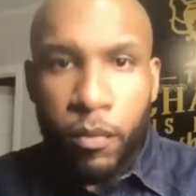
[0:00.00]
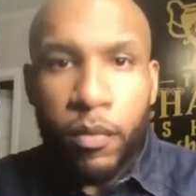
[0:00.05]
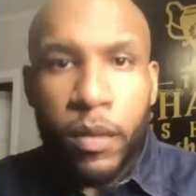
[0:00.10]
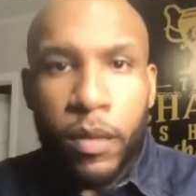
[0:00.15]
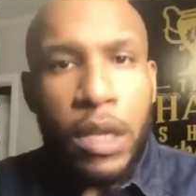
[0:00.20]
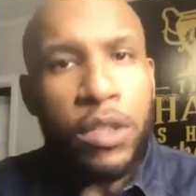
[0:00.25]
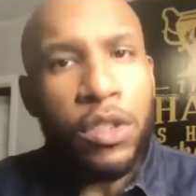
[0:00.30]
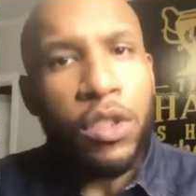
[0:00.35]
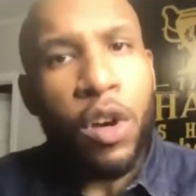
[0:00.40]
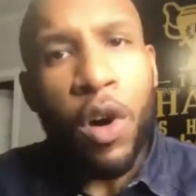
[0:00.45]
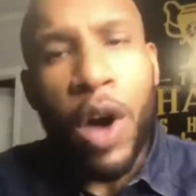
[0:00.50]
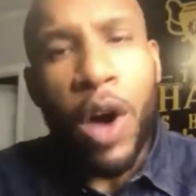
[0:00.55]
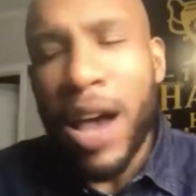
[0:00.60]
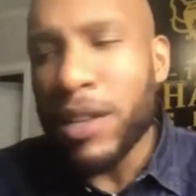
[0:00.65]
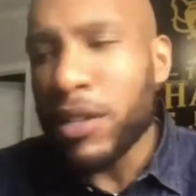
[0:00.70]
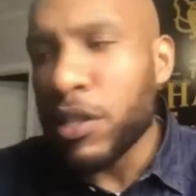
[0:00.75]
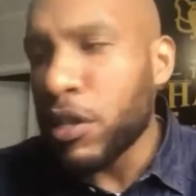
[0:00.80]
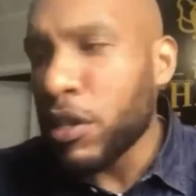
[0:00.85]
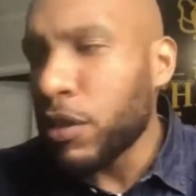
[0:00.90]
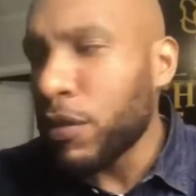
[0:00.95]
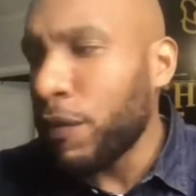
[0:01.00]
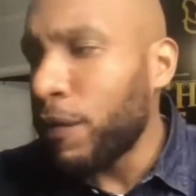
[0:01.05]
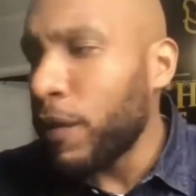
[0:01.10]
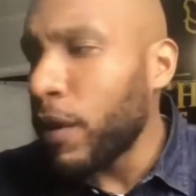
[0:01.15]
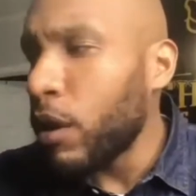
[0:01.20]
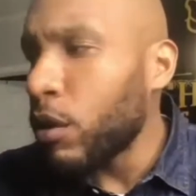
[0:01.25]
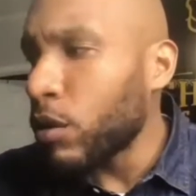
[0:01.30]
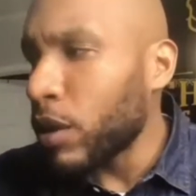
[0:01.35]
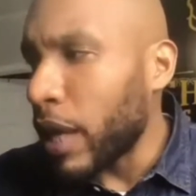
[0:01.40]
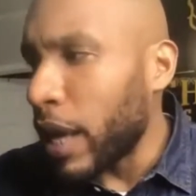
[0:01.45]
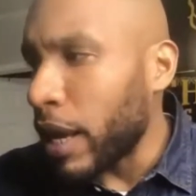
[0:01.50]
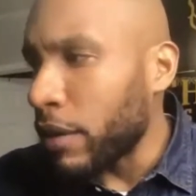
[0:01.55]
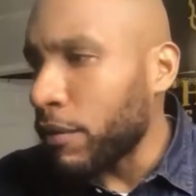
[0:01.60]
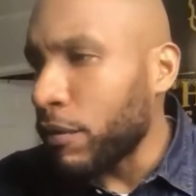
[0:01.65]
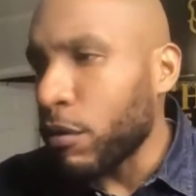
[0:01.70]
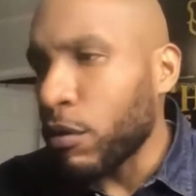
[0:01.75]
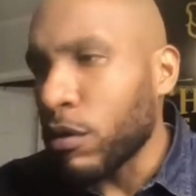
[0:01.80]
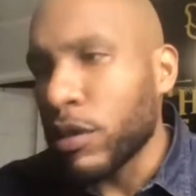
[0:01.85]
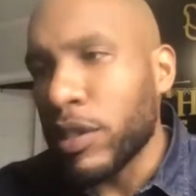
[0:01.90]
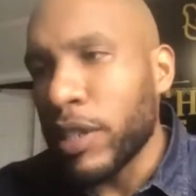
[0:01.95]
So I just felt like,
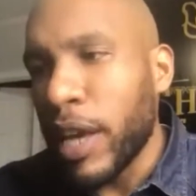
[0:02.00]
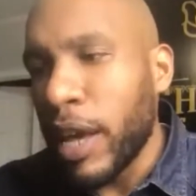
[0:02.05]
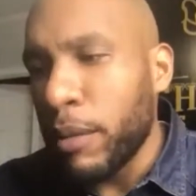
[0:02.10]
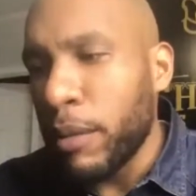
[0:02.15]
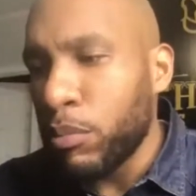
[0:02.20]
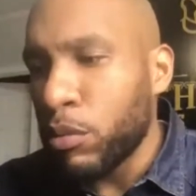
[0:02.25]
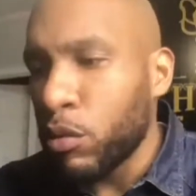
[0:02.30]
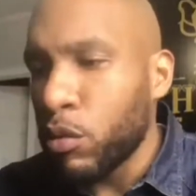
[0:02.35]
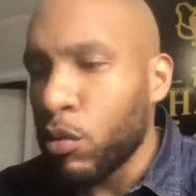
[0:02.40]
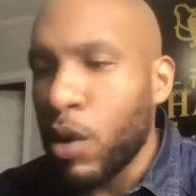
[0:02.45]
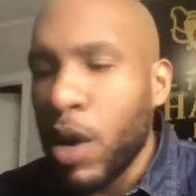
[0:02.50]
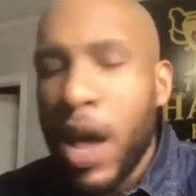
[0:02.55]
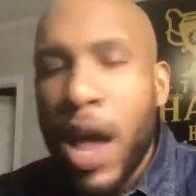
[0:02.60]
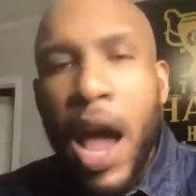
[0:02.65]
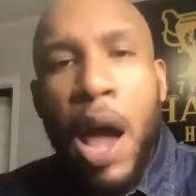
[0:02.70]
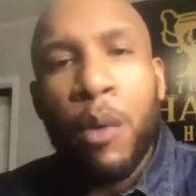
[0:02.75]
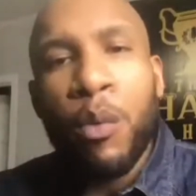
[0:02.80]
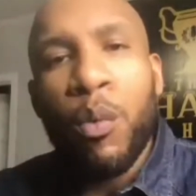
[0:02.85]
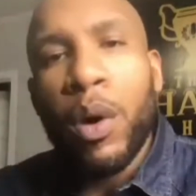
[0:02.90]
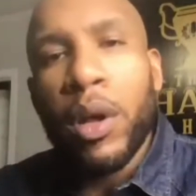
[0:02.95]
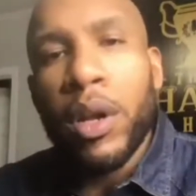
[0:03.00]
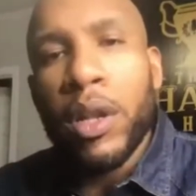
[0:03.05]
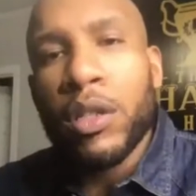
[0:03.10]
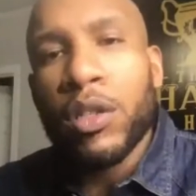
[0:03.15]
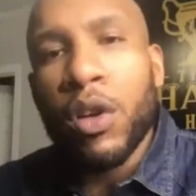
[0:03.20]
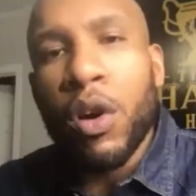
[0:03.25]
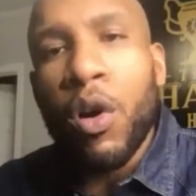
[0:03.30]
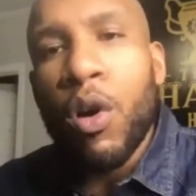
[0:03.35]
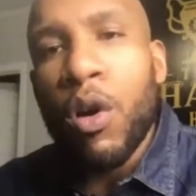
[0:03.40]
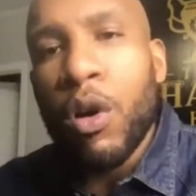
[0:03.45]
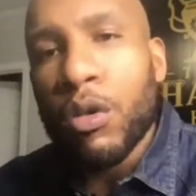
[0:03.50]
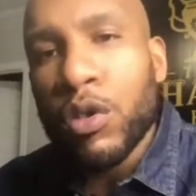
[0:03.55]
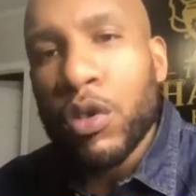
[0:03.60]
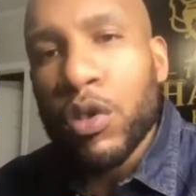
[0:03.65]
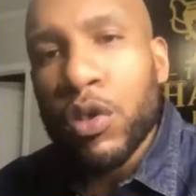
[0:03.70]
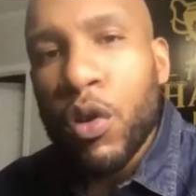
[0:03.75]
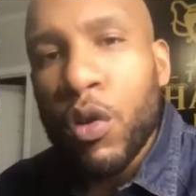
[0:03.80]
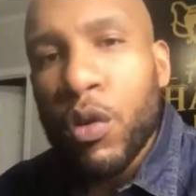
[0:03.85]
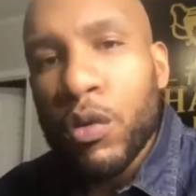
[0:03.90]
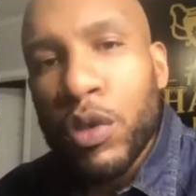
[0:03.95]
for example, I wanted to
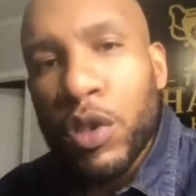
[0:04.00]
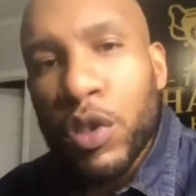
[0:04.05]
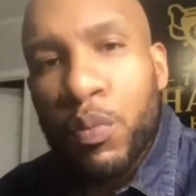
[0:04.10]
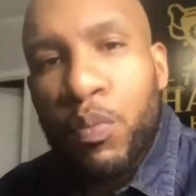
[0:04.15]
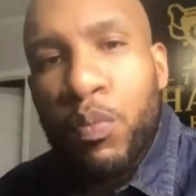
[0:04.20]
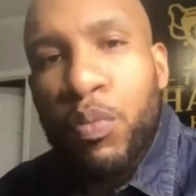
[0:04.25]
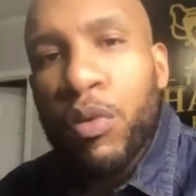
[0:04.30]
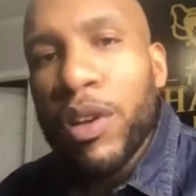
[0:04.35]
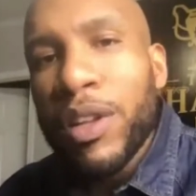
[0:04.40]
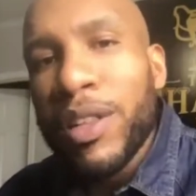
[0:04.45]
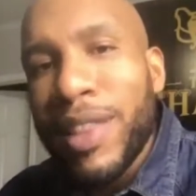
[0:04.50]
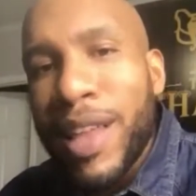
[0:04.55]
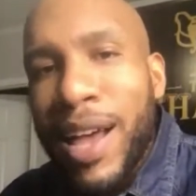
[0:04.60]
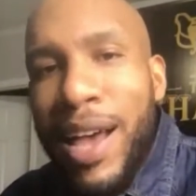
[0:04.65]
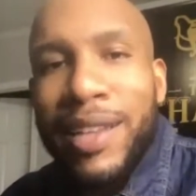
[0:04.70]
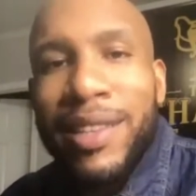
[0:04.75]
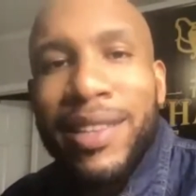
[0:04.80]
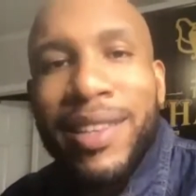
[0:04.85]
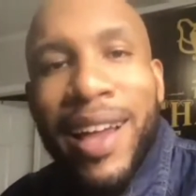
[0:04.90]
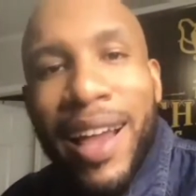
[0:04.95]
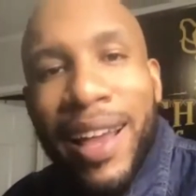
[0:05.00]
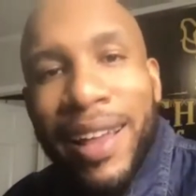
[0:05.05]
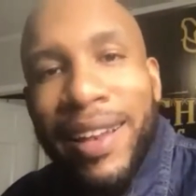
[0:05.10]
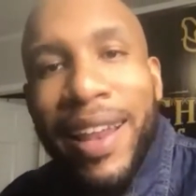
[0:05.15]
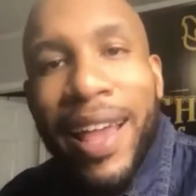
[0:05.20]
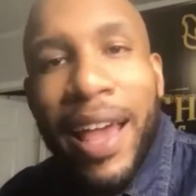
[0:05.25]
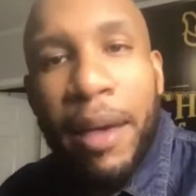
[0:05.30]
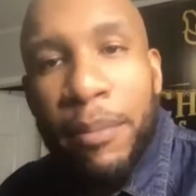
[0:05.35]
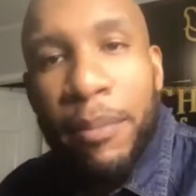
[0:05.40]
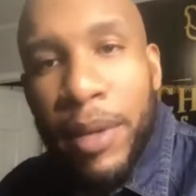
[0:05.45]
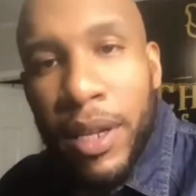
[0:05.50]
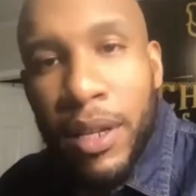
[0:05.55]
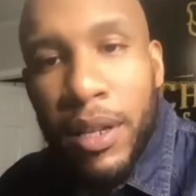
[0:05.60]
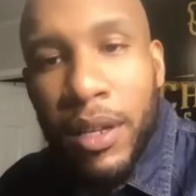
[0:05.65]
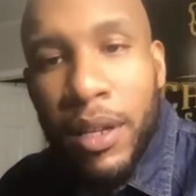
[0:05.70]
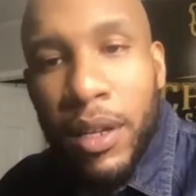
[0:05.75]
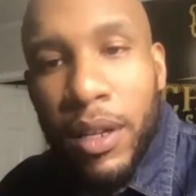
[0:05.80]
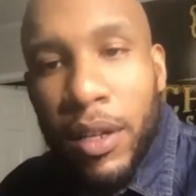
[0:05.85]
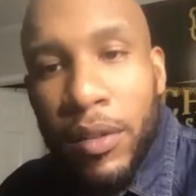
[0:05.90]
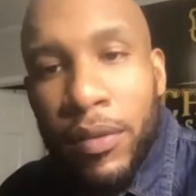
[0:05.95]
also just bring that dynamic
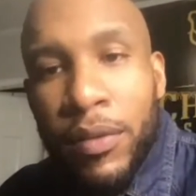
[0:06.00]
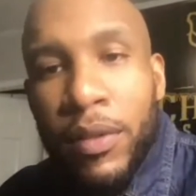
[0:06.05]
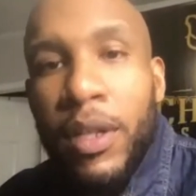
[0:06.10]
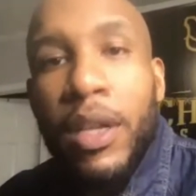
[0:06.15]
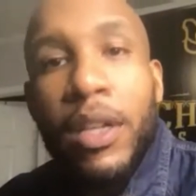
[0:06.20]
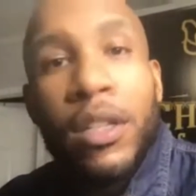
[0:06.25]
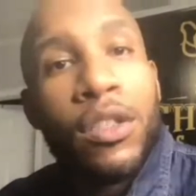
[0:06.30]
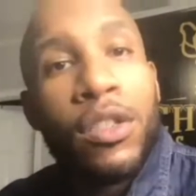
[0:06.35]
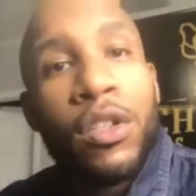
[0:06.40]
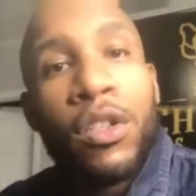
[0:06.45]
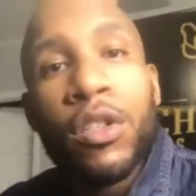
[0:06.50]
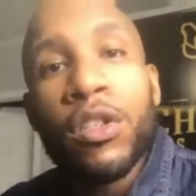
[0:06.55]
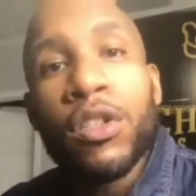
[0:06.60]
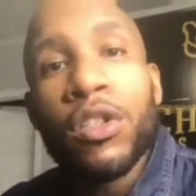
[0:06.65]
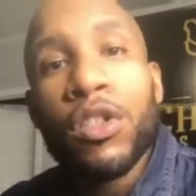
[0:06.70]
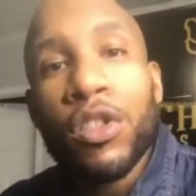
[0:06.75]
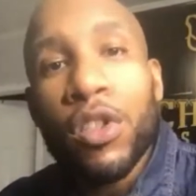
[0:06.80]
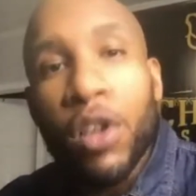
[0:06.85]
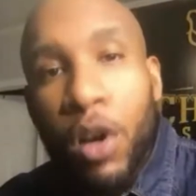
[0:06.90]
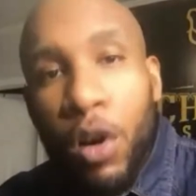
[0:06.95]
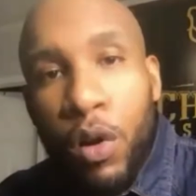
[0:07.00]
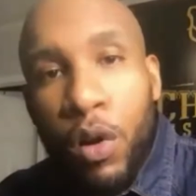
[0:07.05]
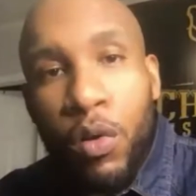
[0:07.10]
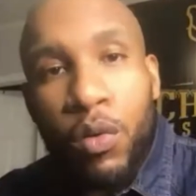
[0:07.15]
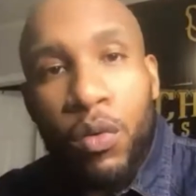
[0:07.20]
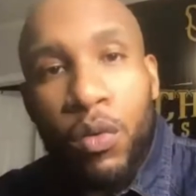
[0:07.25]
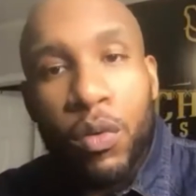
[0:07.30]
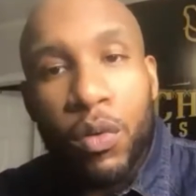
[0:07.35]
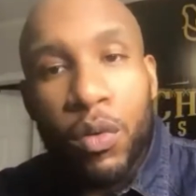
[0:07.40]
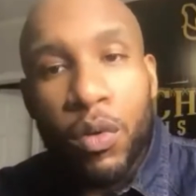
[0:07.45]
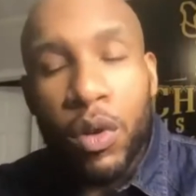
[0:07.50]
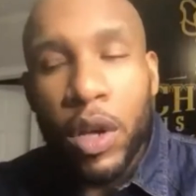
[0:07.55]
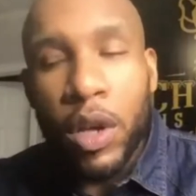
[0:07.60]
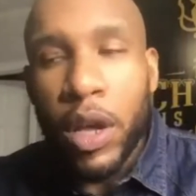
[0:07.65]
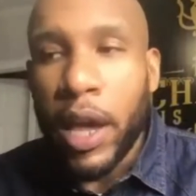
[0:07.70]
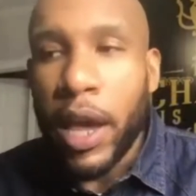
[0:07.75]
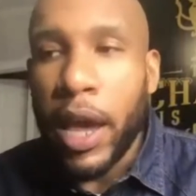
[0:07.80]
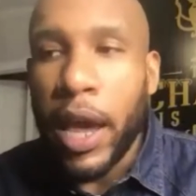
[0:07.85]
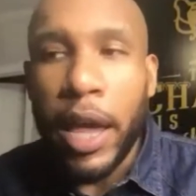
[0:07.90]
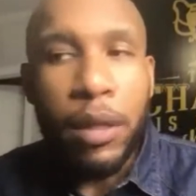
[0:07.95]
into the show
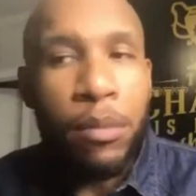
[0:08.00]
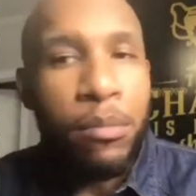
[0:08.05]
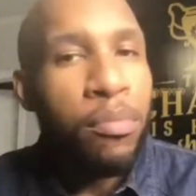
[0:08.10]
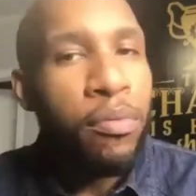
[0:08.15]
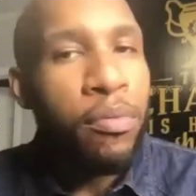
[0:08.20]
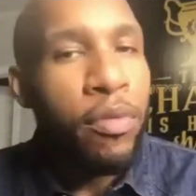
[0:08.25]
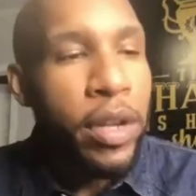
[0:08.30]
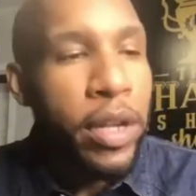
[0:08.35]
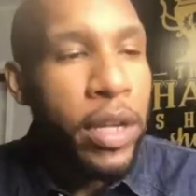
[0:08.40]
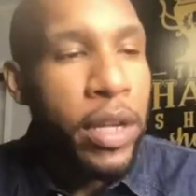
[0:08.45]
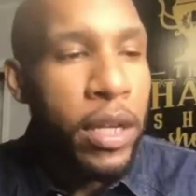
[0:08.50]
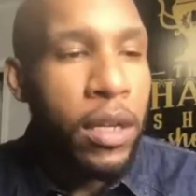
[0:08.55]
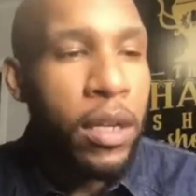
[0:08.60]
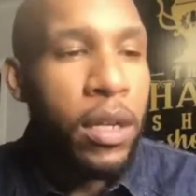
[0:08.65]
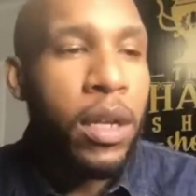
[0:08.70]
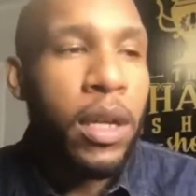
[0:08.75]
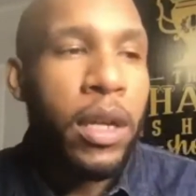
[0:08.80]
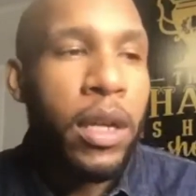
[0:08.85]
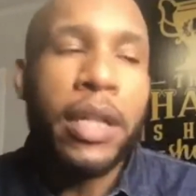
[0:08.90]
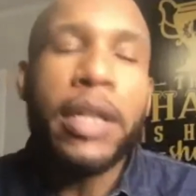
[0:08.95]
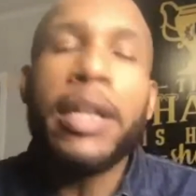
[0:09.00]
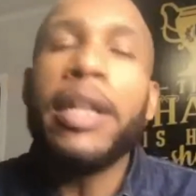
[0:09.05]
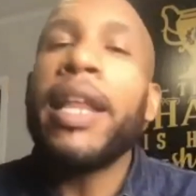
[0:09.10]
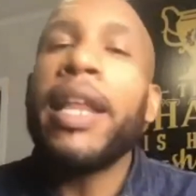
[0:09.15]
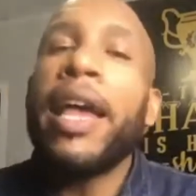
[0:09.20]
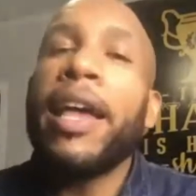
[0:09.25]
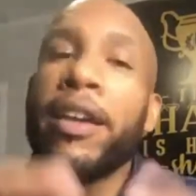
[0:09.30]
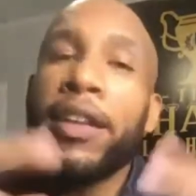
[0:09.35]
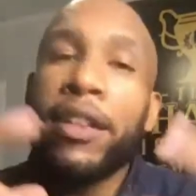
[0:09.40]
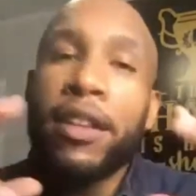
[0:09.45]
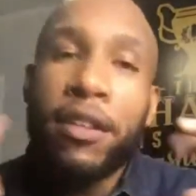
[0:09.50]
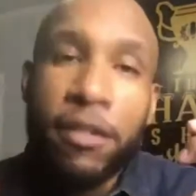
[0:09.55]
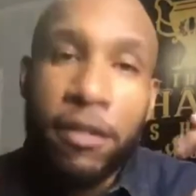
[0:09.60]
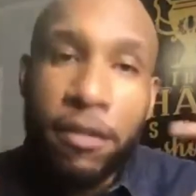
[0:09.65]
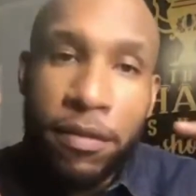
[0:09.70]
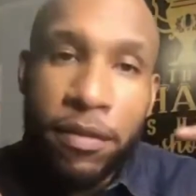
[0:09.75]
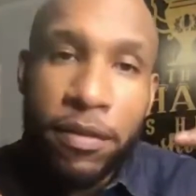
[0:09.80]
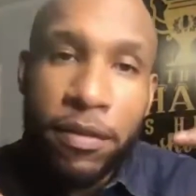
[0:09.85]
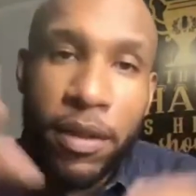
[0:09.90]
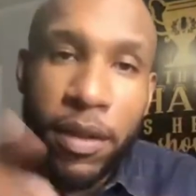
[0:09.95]
and bring negative